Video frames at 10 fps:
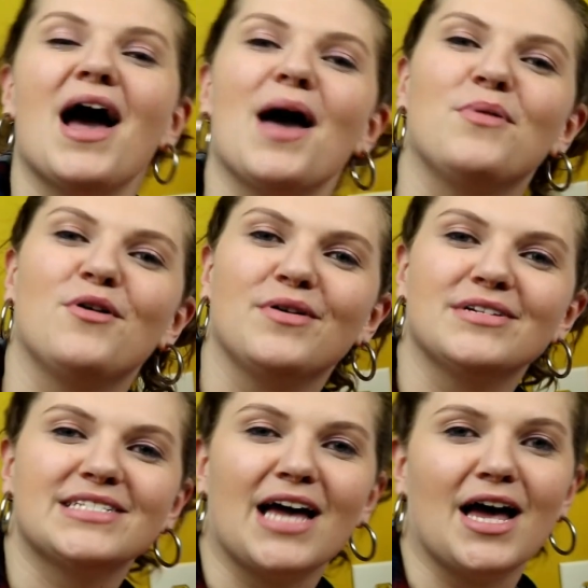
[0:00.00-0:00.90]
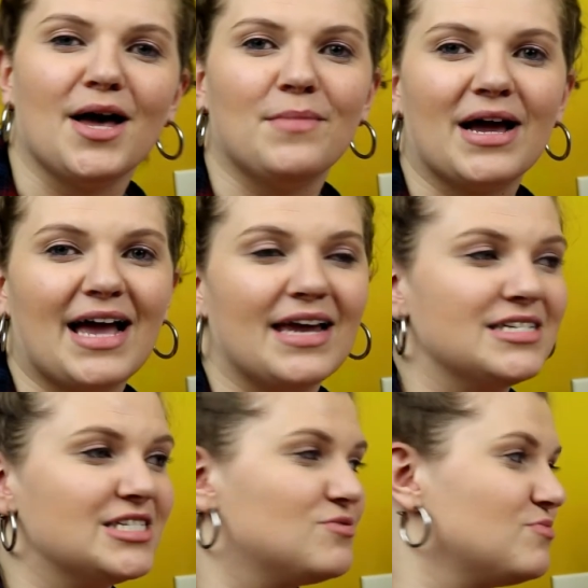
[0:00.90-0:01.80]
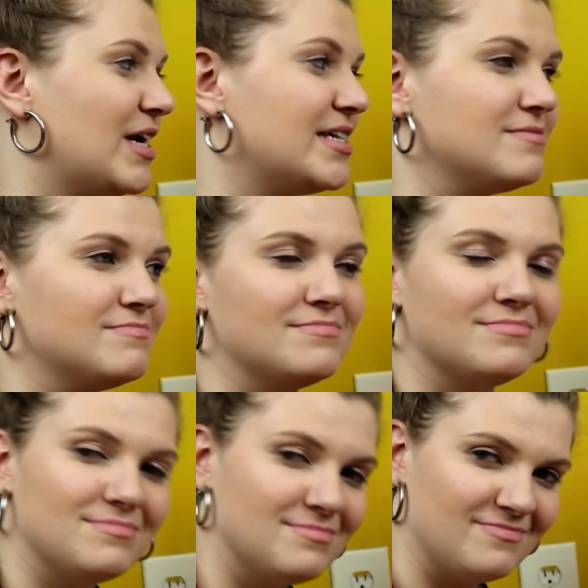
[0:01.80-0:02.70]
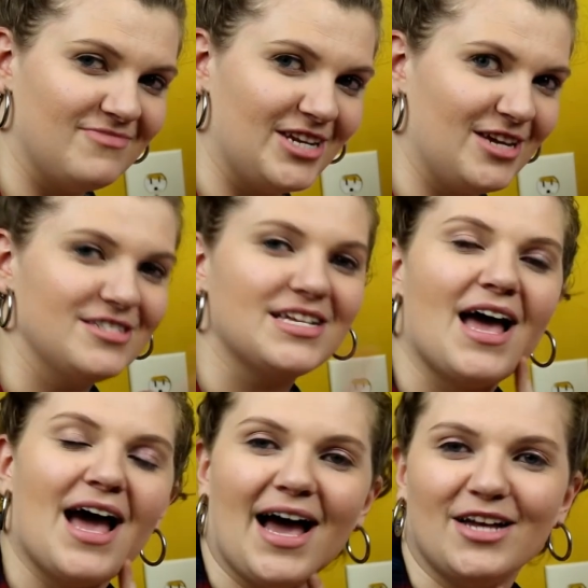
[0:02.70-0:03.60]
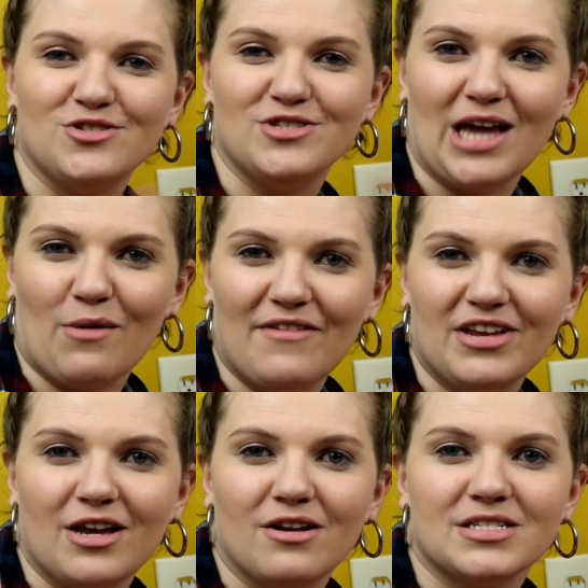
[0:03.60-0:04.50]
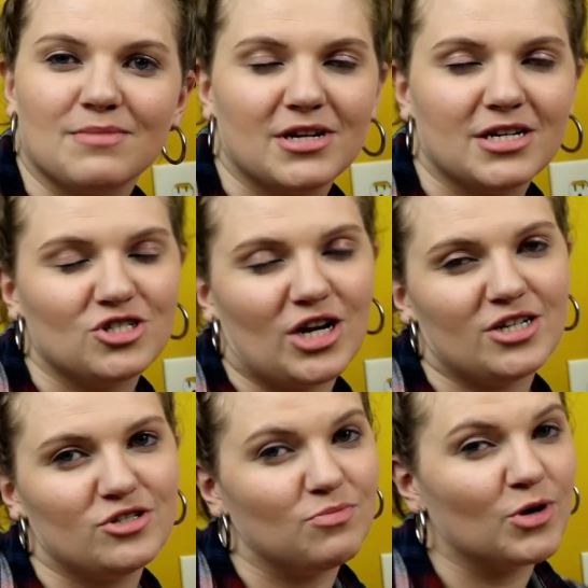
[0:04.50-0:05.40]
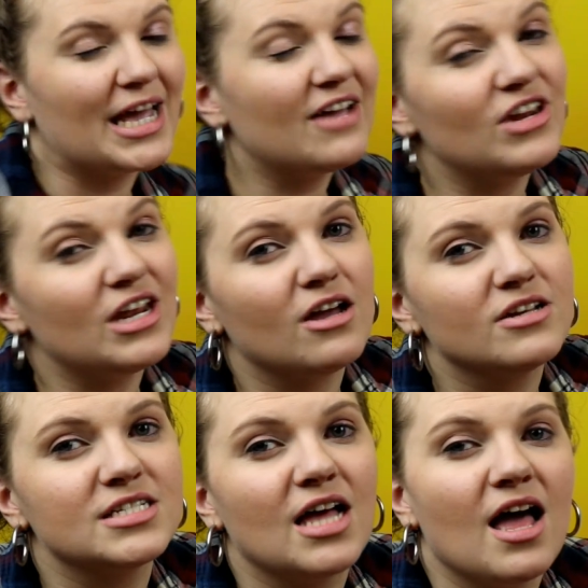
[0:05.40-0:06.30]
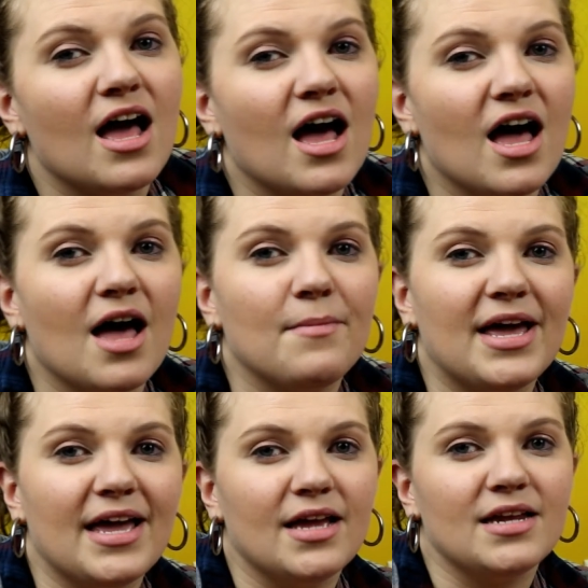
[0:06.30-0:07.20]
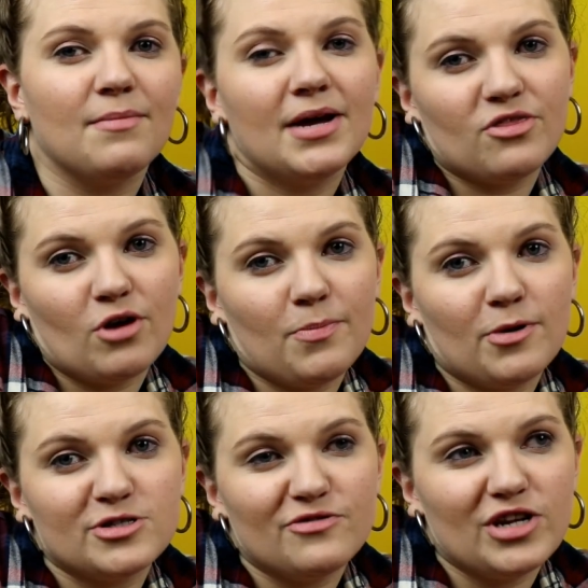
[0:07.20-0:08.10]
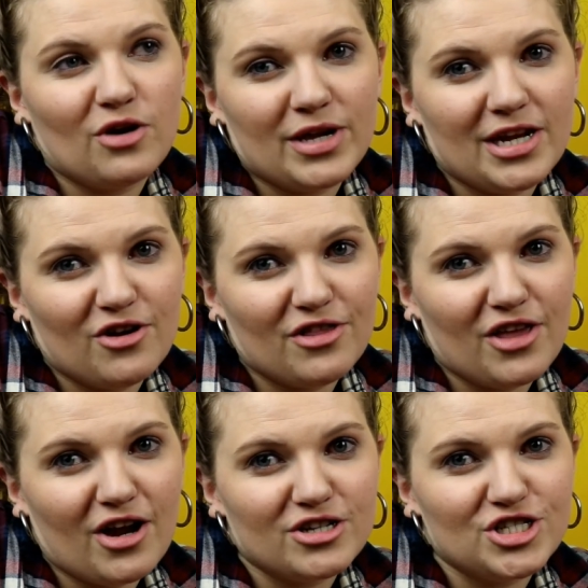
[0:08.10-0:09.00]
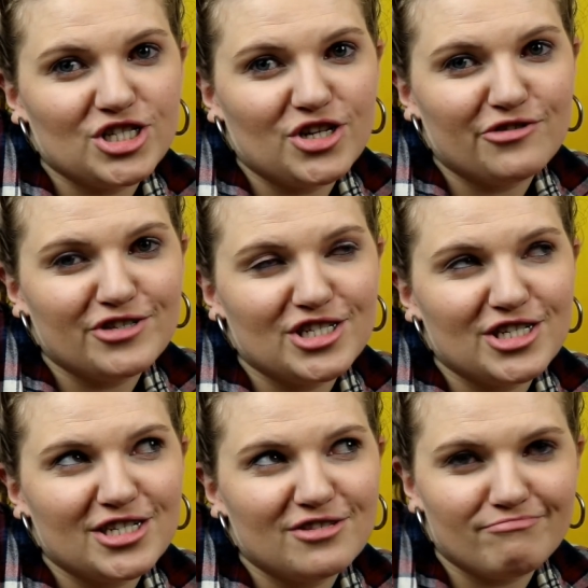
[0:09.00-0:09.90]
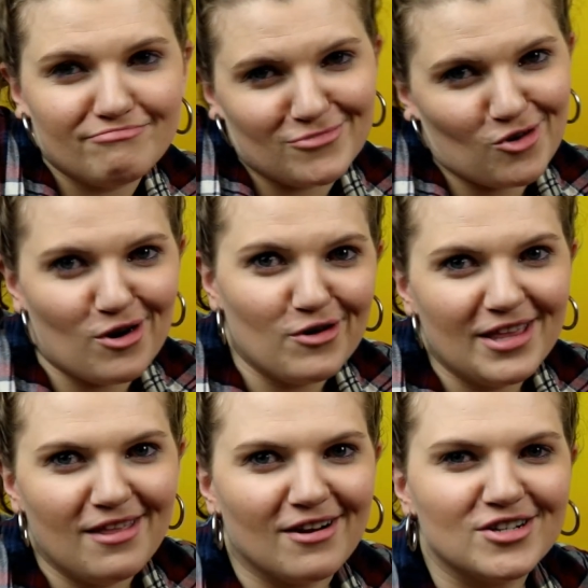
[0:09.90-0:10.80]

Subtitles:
I post kind of just random videos. I do DIY videos. I'm going to try to do some more cake videos, and I might throw a personal video in here and there, just, you know, just to throw it in there.